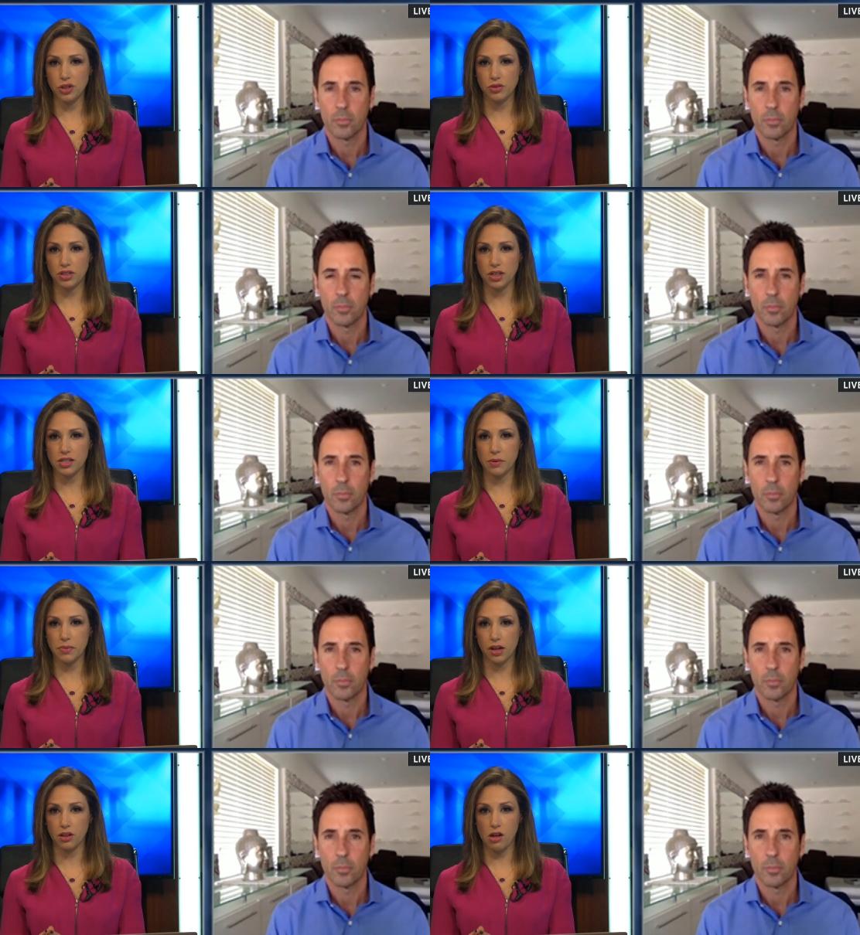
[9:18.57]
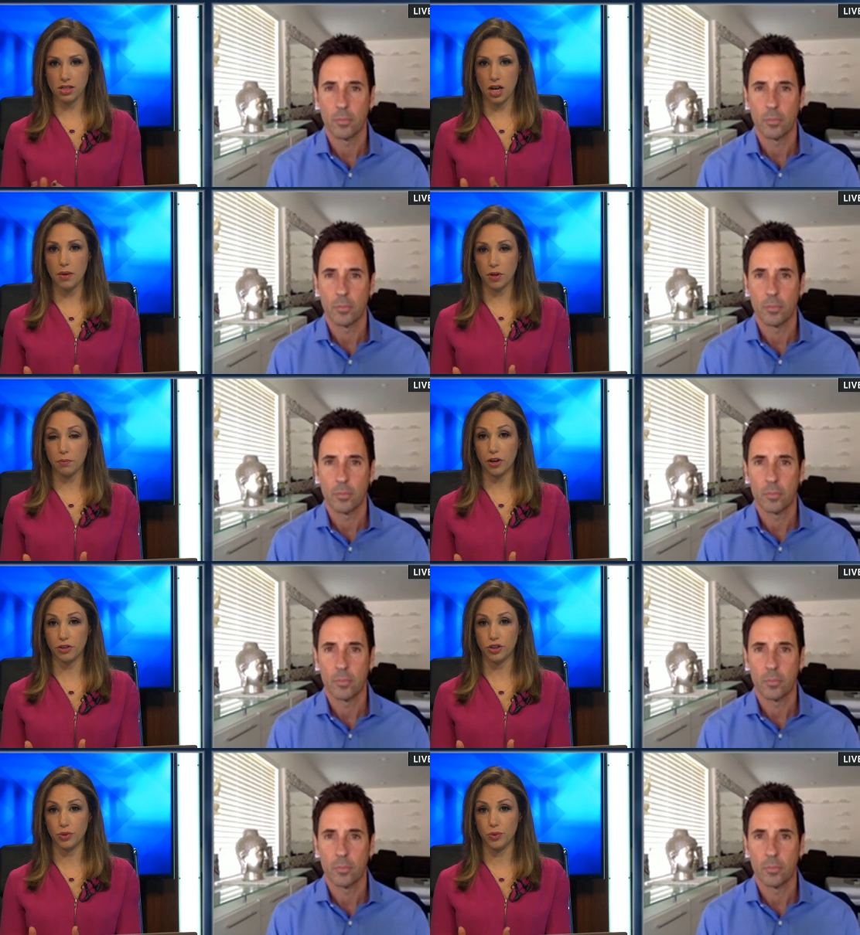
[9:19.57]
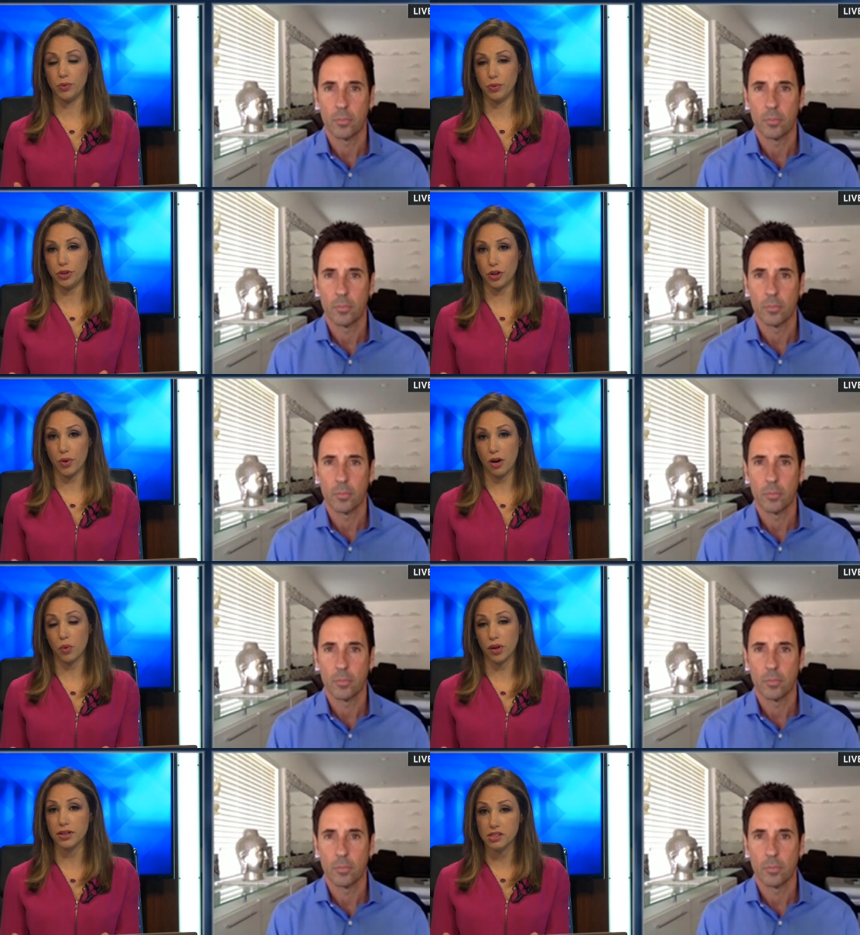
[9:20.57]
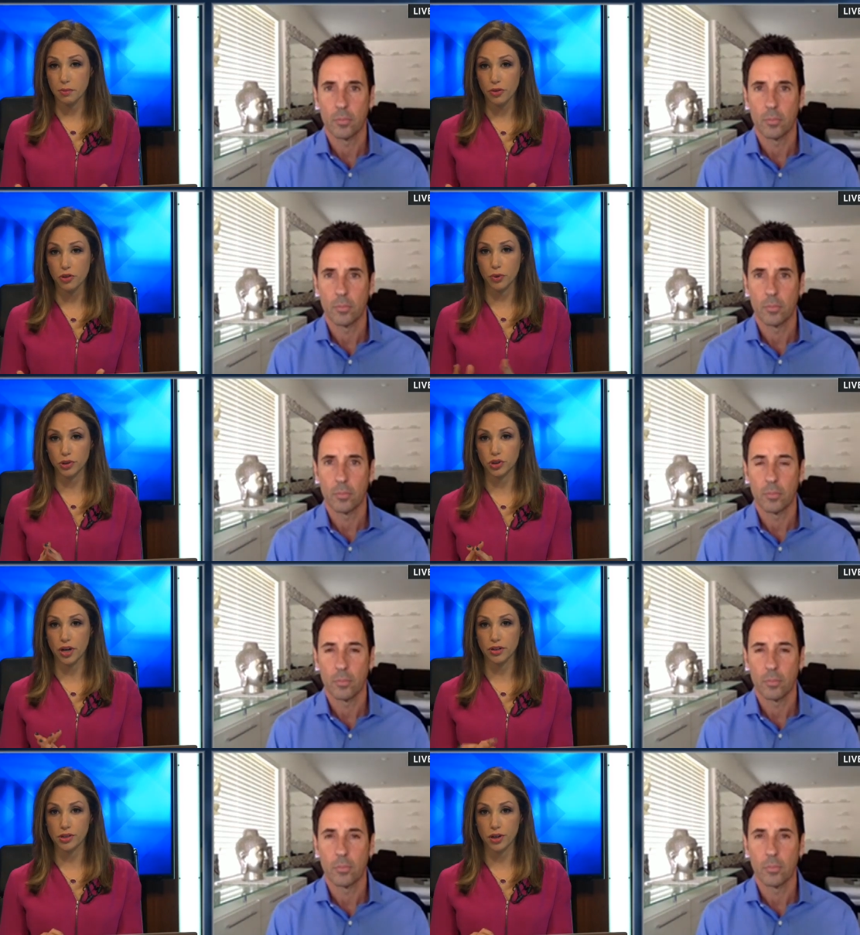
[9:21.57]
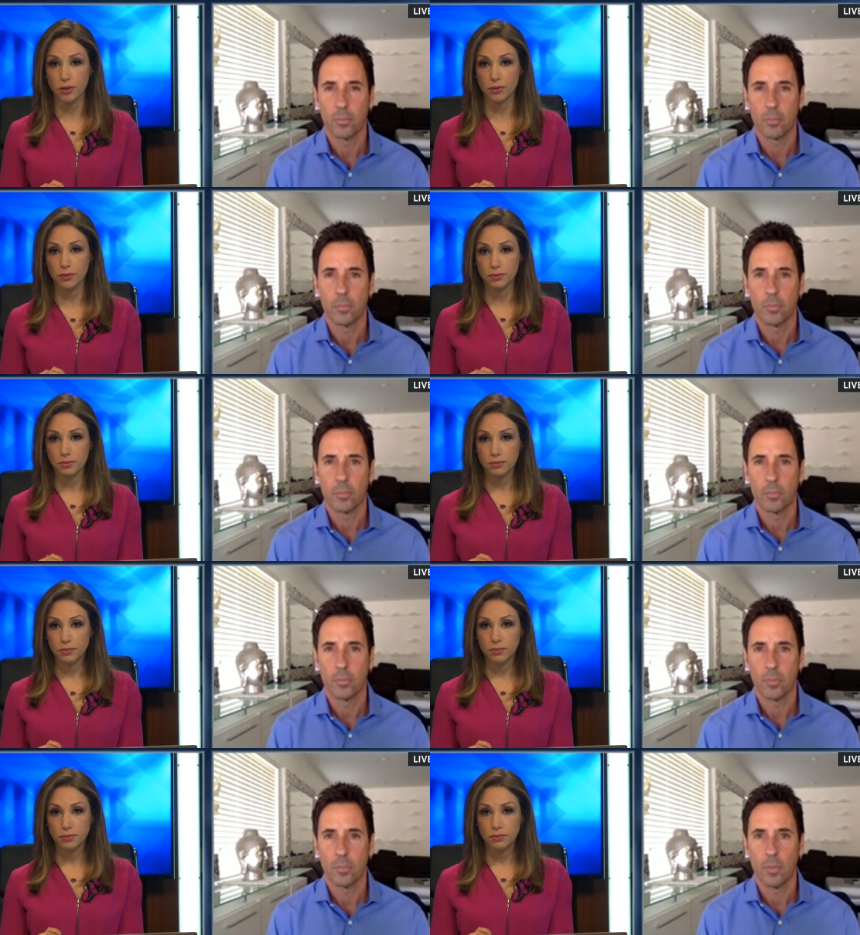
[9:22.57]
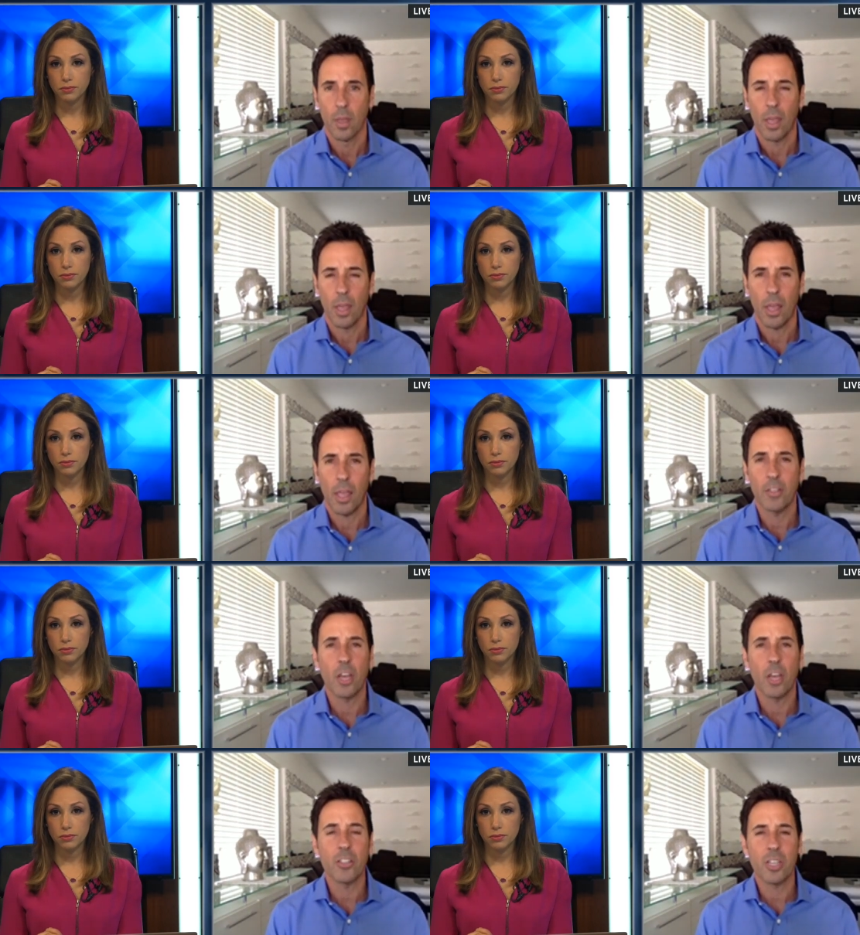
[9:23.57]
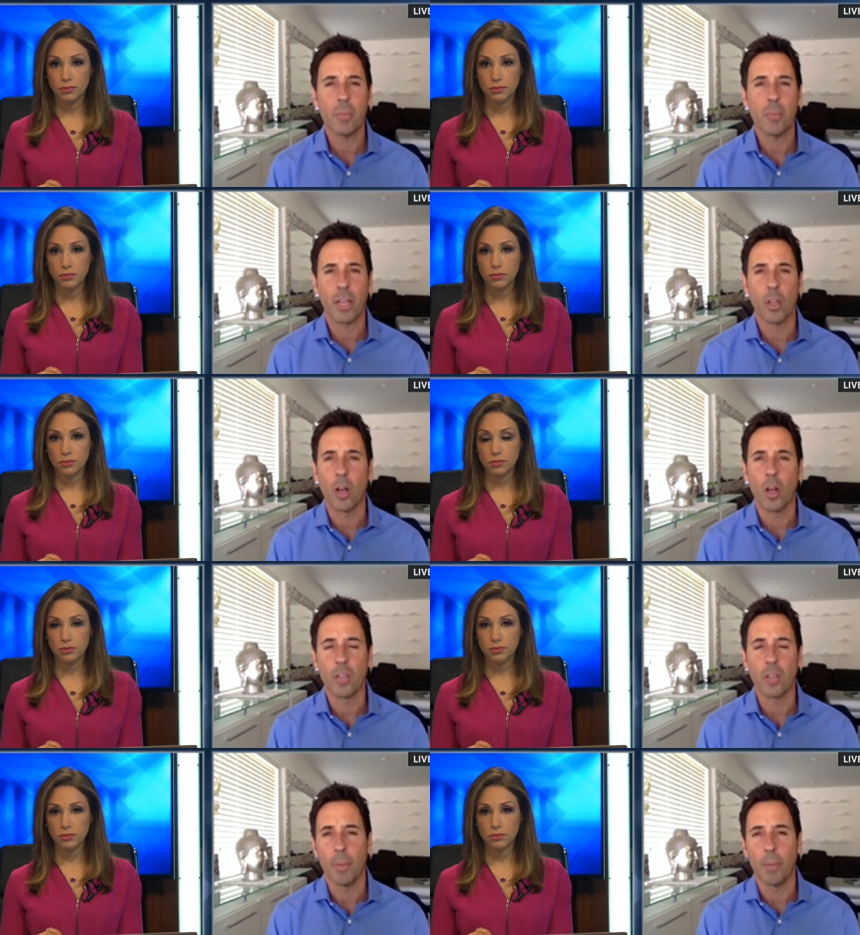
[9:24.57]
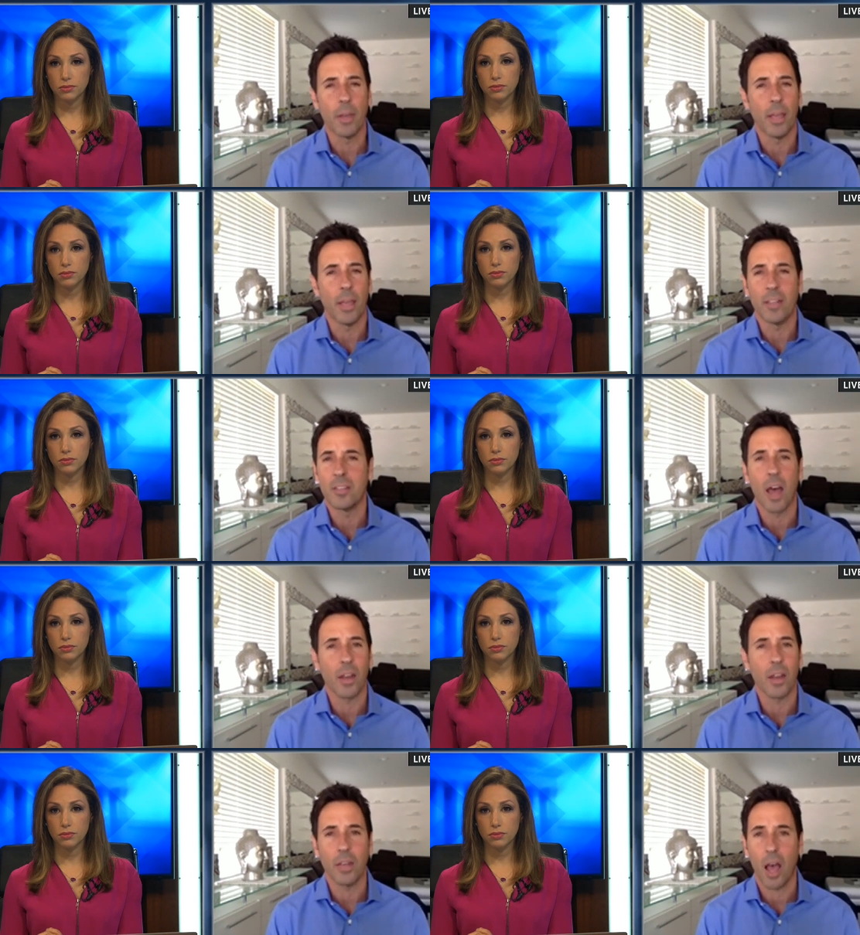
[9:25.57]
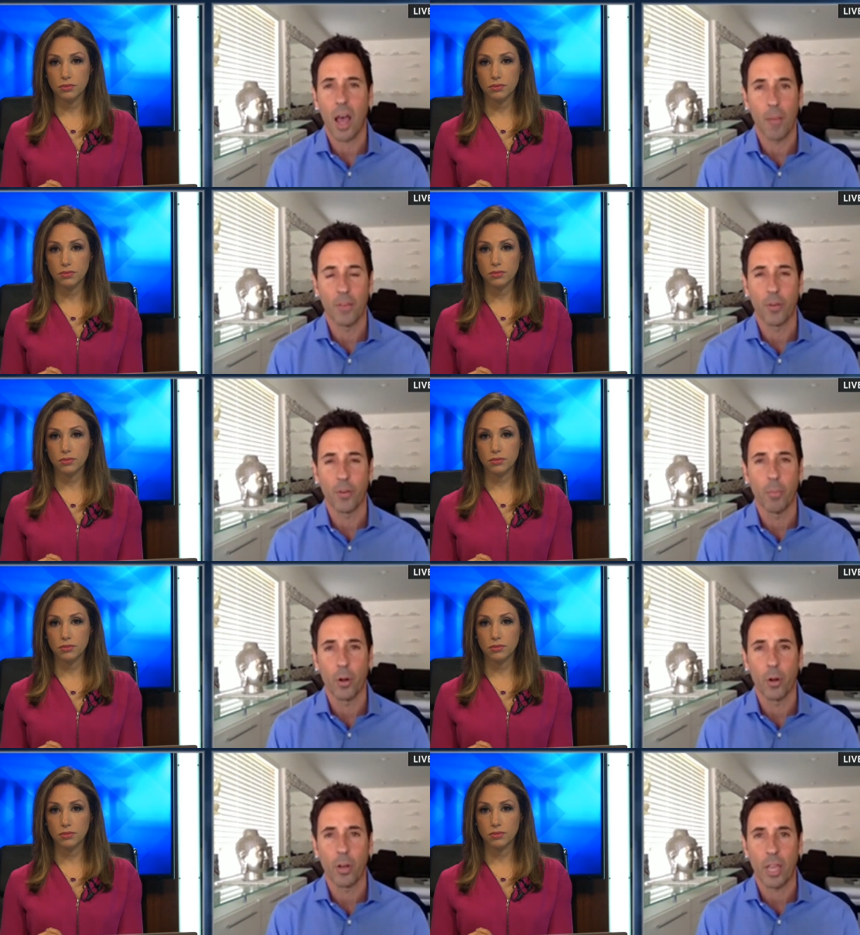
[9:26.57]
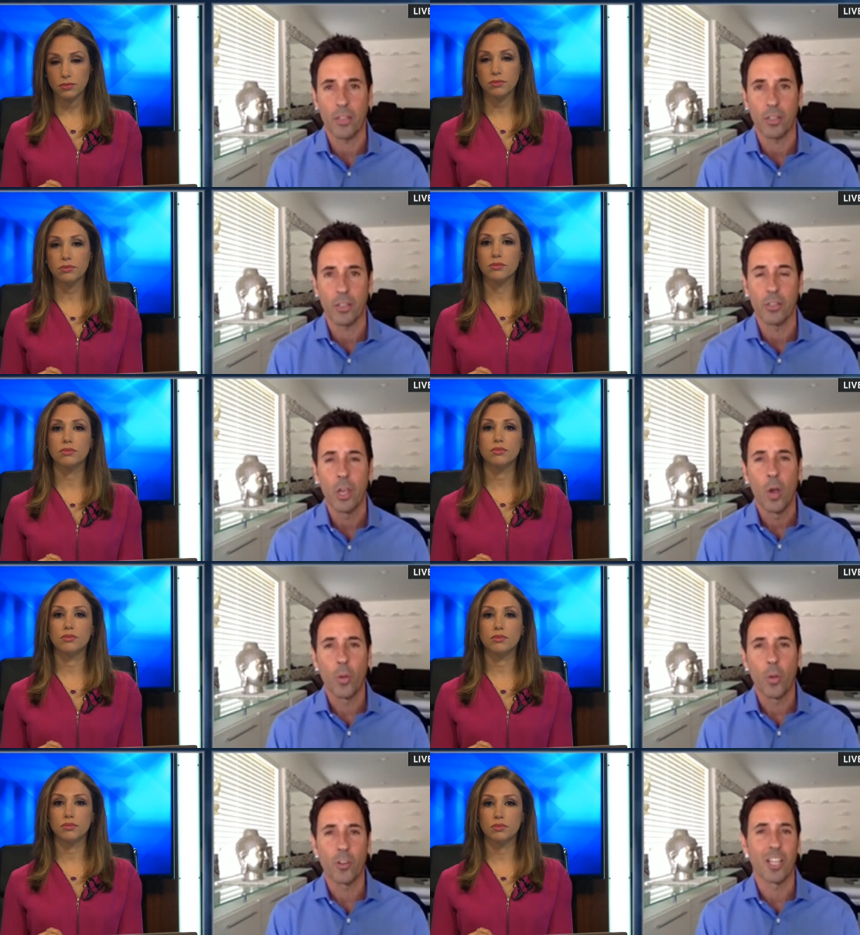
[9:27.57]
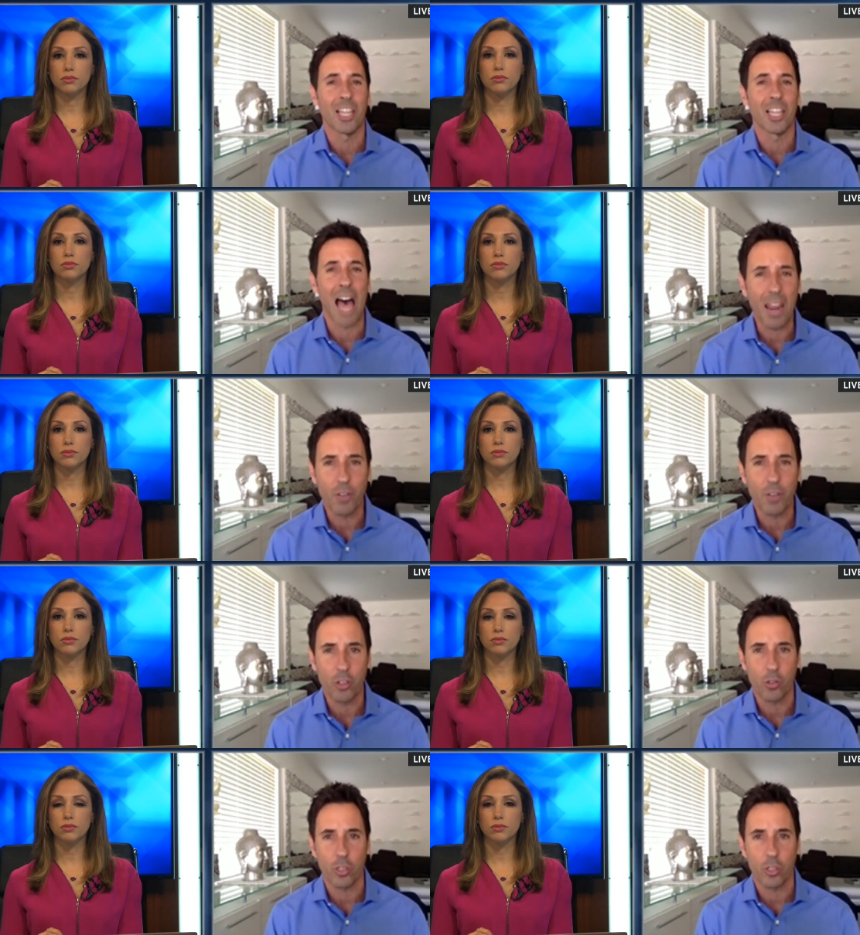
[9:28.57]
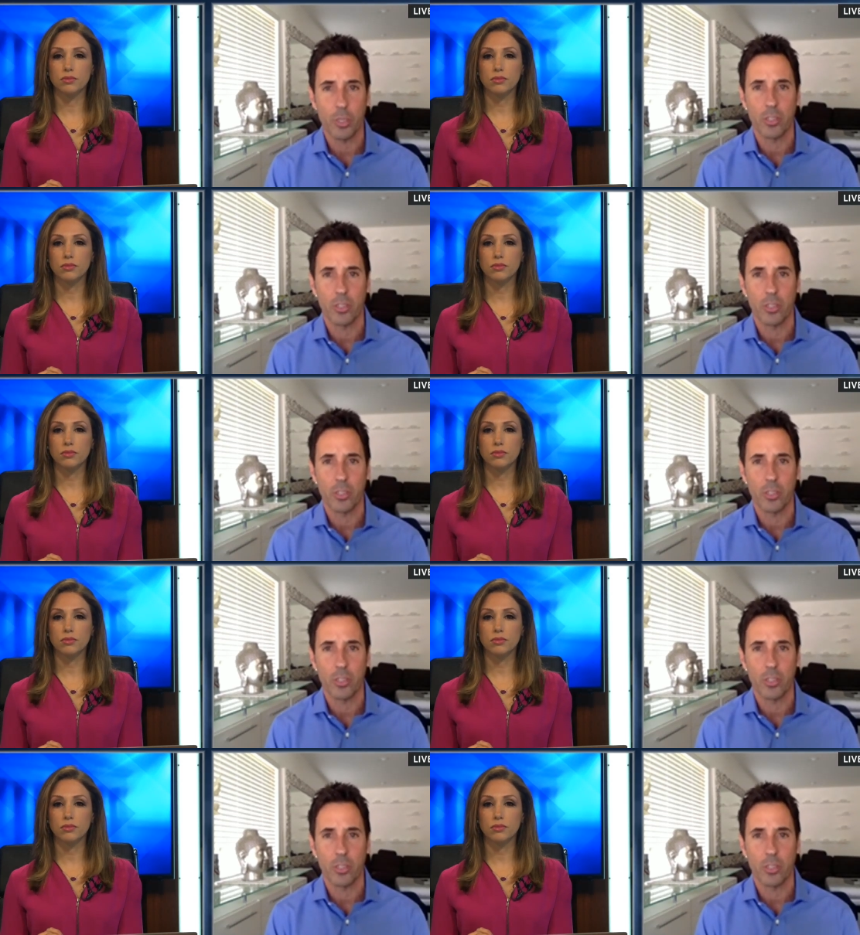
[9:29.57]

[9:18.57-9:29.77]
Speaker 1: to you? It does seem like a long time compared to you know how quickly some other murder trials go.
Speaker 2: It does seem like a long time, but it's not uncommon for murder cases where there's a lot of issues to be